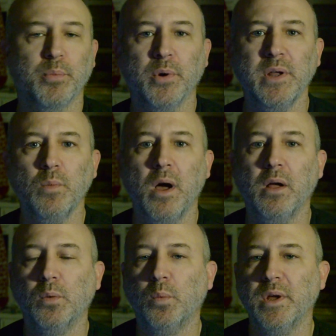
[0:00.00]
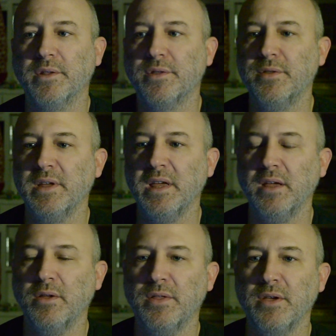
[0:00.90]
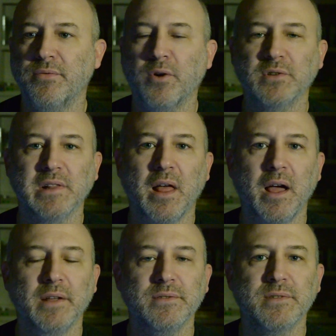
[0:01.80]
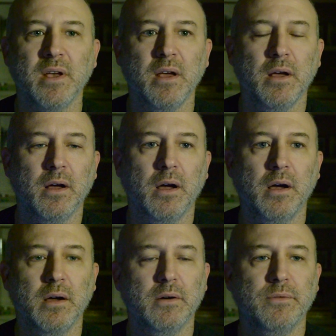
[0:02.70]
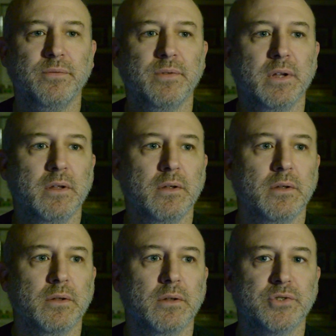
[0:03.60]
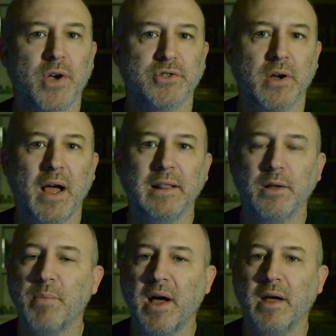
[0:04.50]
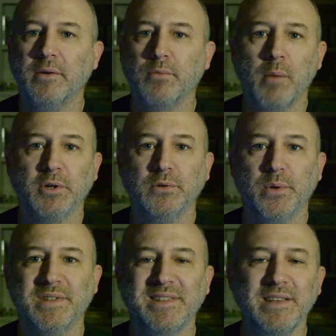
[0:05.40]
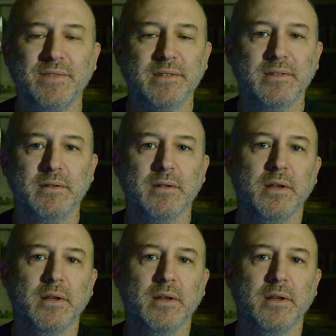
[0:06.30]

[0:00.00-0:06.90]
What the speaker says: pretty well with the first lines of Treasure Island by Robert Louis Stevenson.